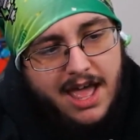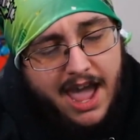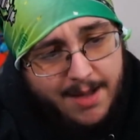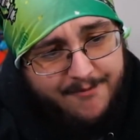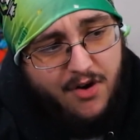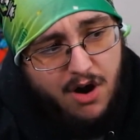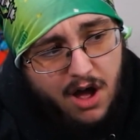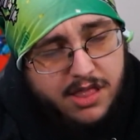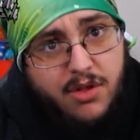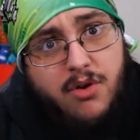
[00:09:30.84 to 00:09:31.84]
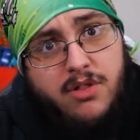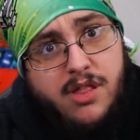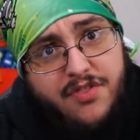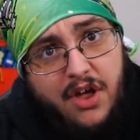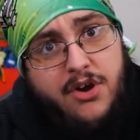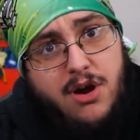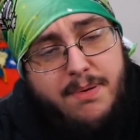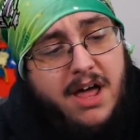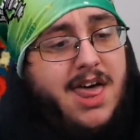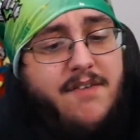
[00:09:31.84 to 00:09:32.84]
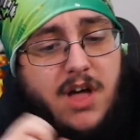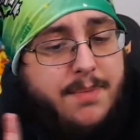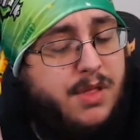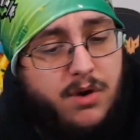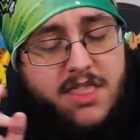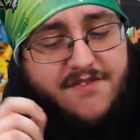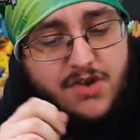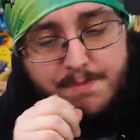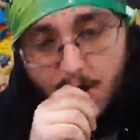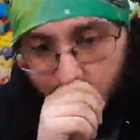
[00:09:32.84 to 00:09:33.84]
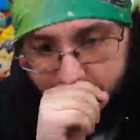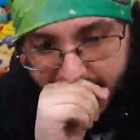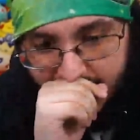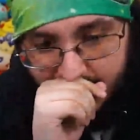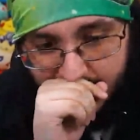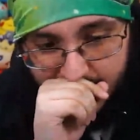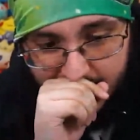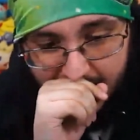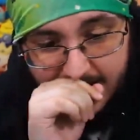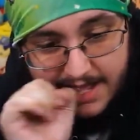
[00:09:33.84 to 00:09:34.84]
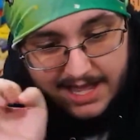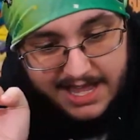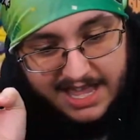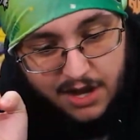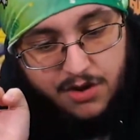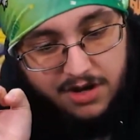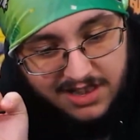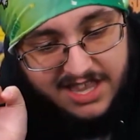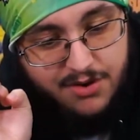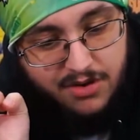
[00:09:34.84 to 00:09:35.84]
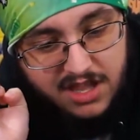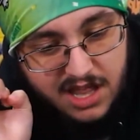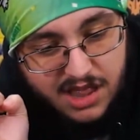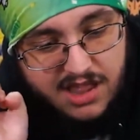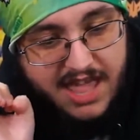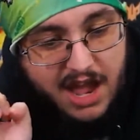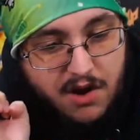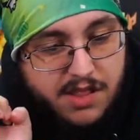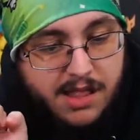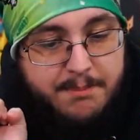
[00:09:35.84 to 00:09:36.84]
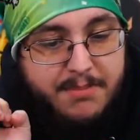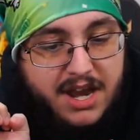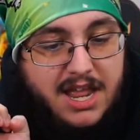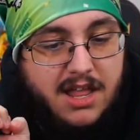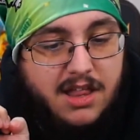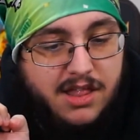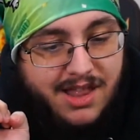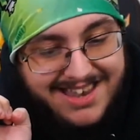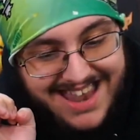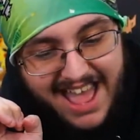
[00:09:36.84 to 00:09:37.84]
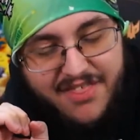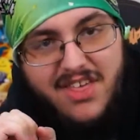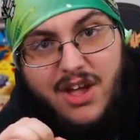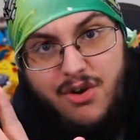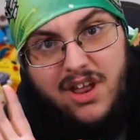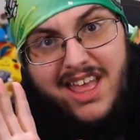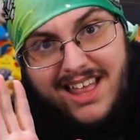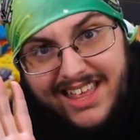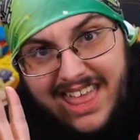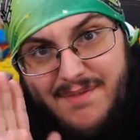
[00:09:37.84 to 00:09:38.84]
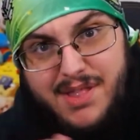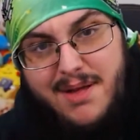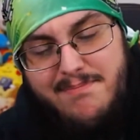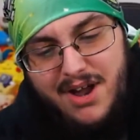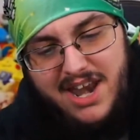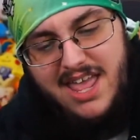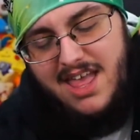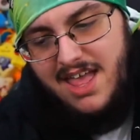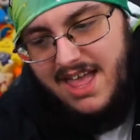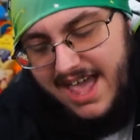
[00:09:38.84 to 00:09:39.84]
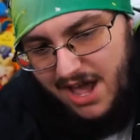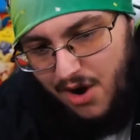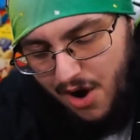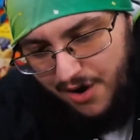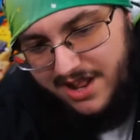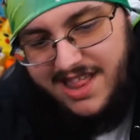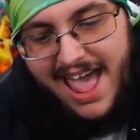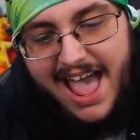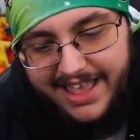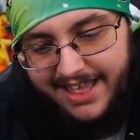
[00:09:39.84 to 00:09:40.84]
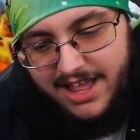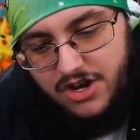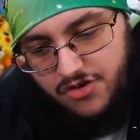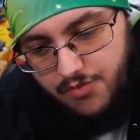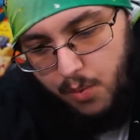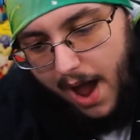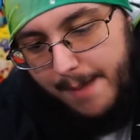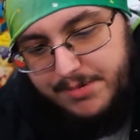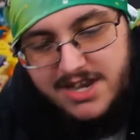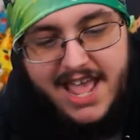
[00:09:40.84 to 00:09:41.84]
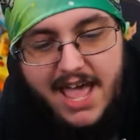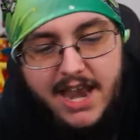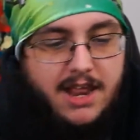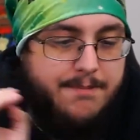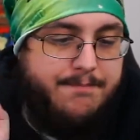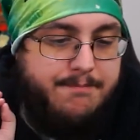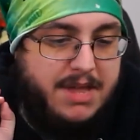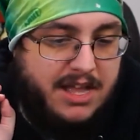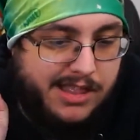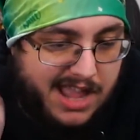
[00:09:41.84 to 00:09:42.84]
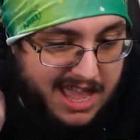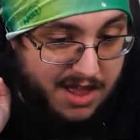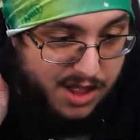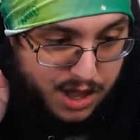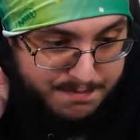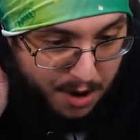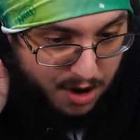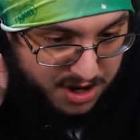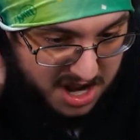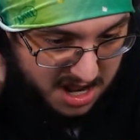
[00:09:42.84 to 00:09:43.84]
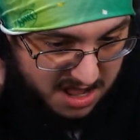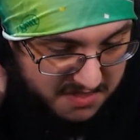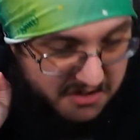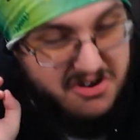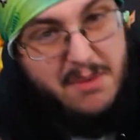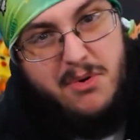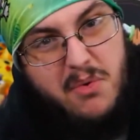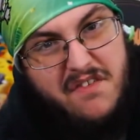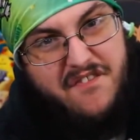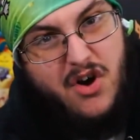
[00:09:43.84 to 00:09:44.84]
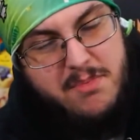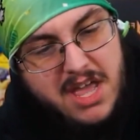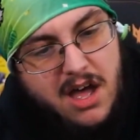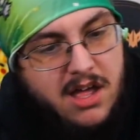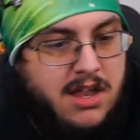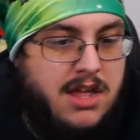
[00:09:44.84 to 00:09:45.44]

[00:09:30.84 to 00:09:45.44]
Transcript: Ampharos learns thunder upon level up. It's one of the few Pokemon. It could literally scare somebody to death. It could give somebody a heart attack, drop dead, because it sparked their #1 phobia.